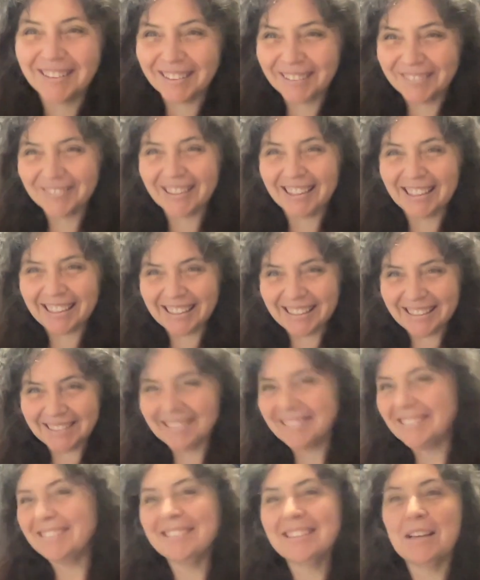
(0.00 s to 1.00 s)
Right?
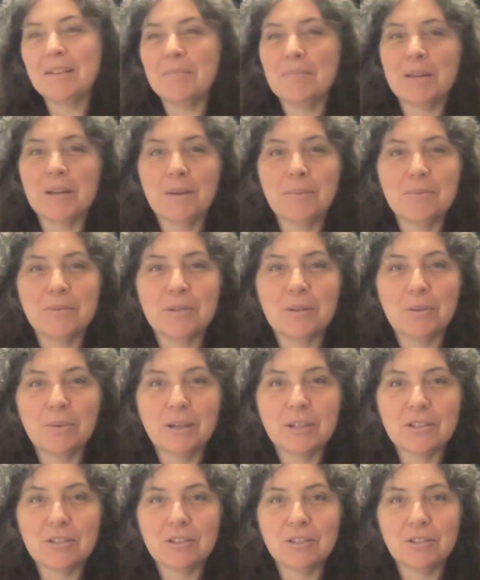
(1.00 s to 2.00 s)
That becomes the
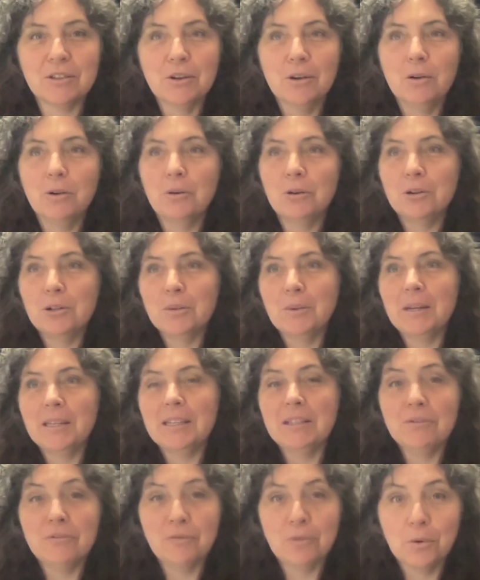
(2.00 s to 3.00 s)
question. Or do I
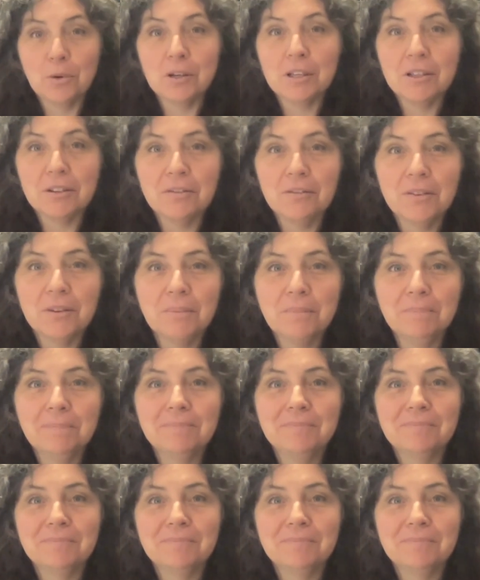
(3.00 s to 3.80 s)
need 40 of them?